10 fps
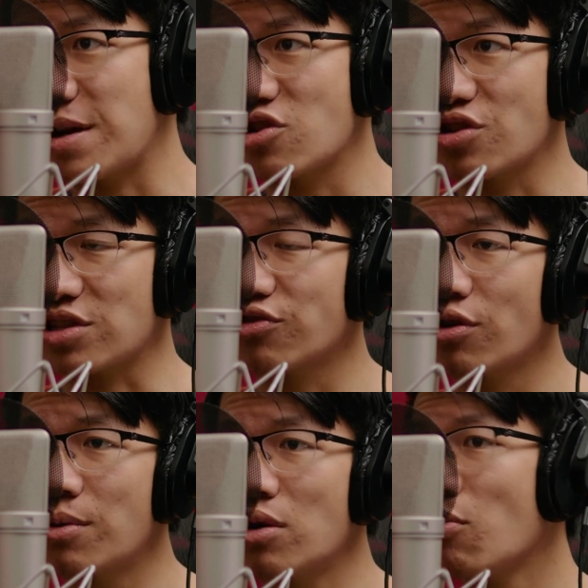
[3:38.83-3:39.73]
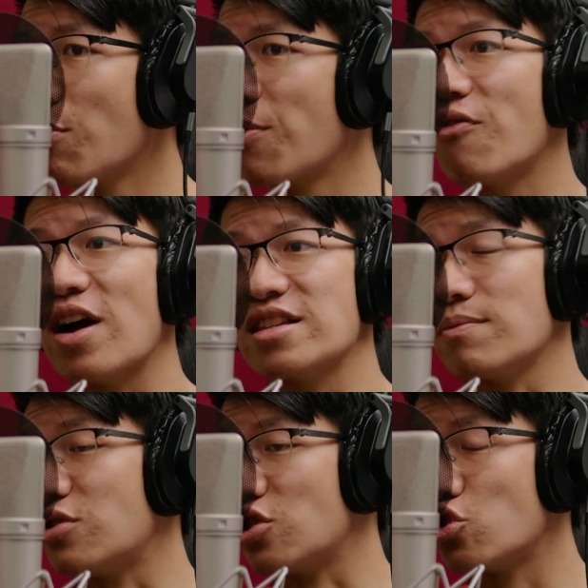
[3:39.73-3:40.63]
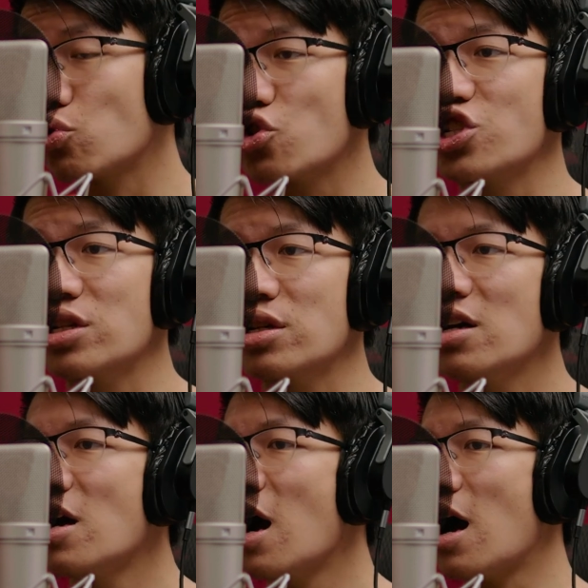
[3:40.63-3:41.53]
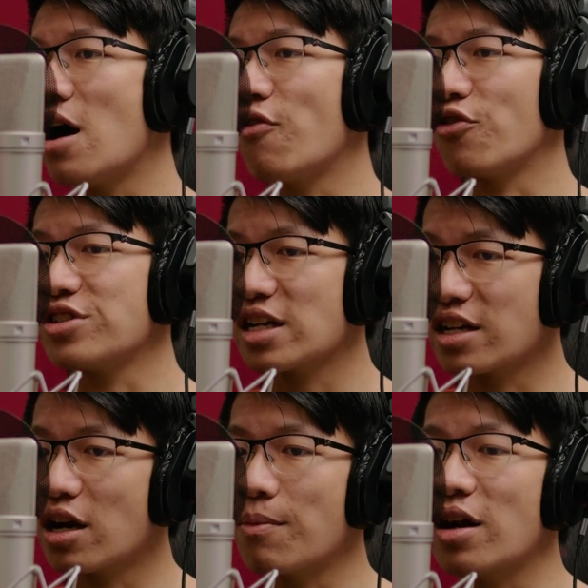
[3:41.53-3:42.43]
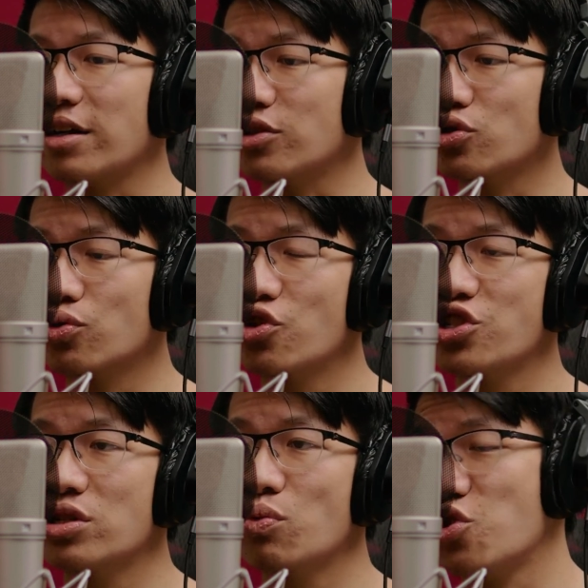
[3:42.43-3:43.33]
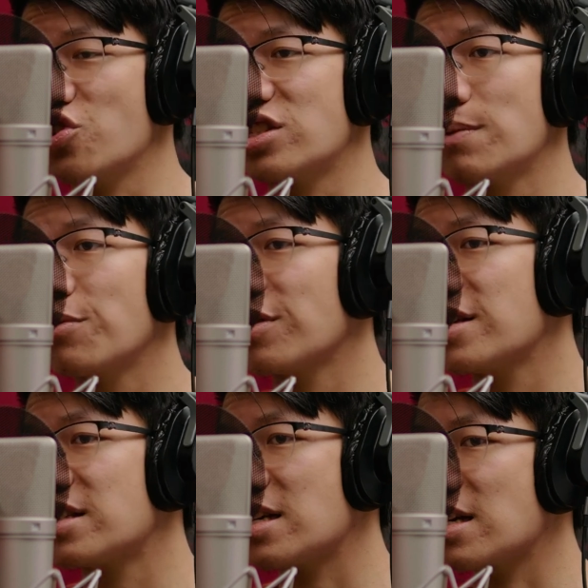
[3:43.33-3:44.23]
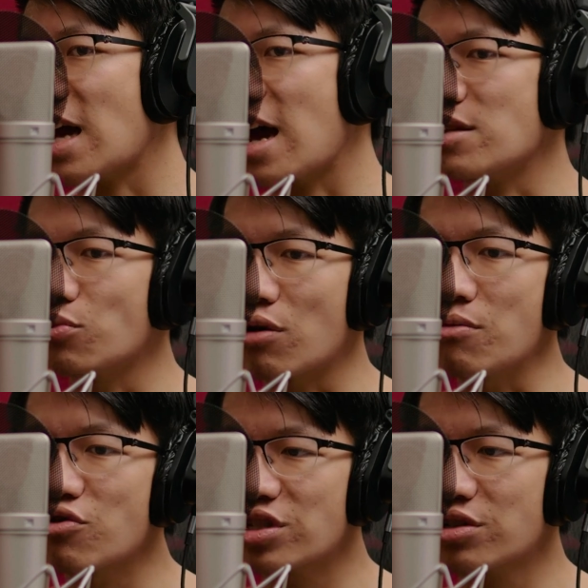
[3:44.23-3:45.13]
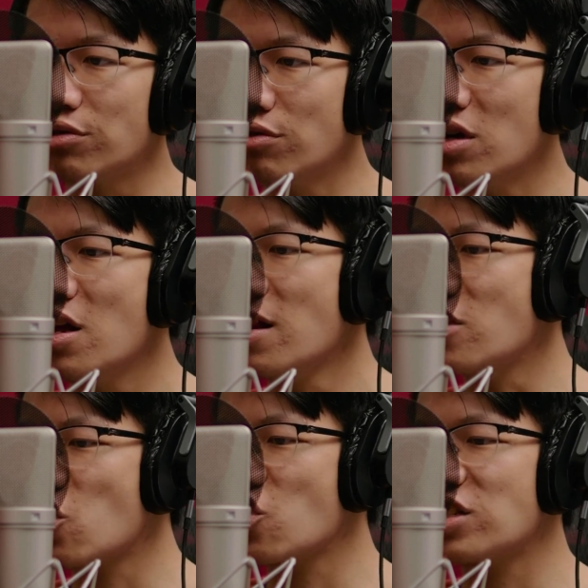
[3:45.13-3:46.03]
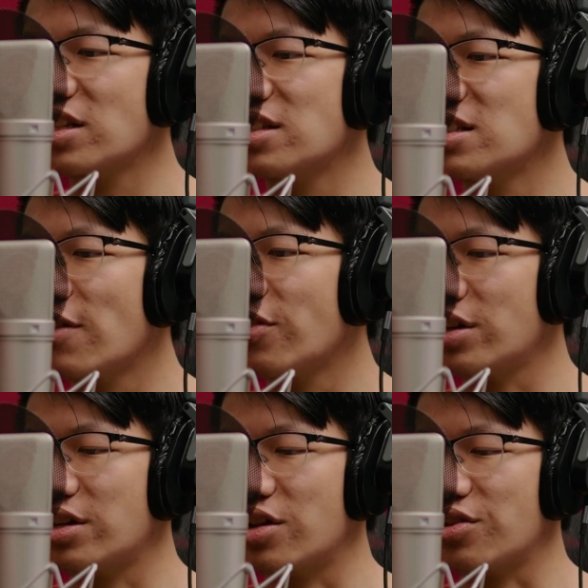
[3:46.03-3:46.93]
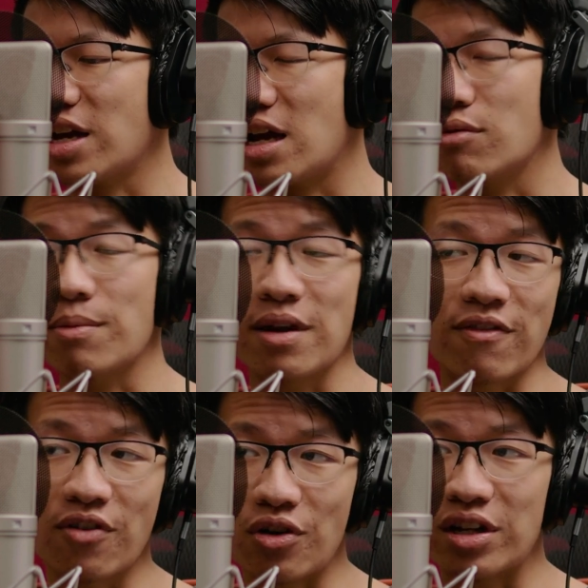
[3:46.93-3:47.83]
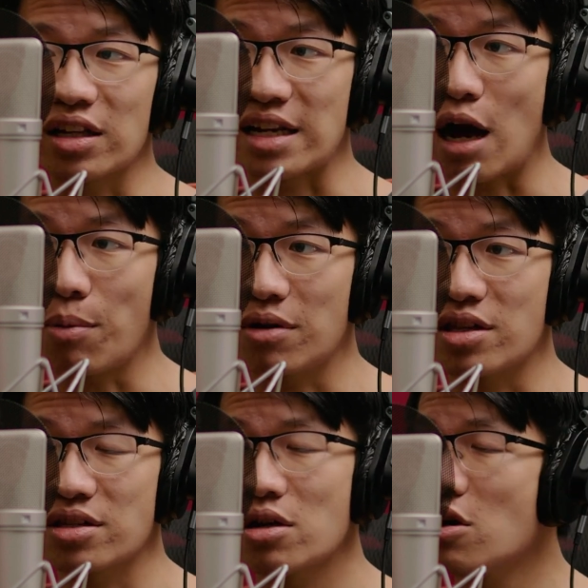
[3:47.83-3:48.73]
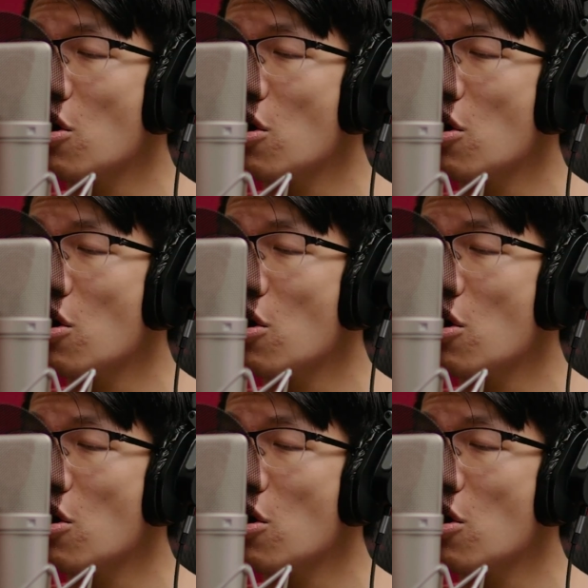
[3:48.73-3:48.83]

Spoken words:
being transformer, will provide some distortion for second harmonic distortion, which is typically seen as more musical. The JJ67, on the other hand, will be a very clean output.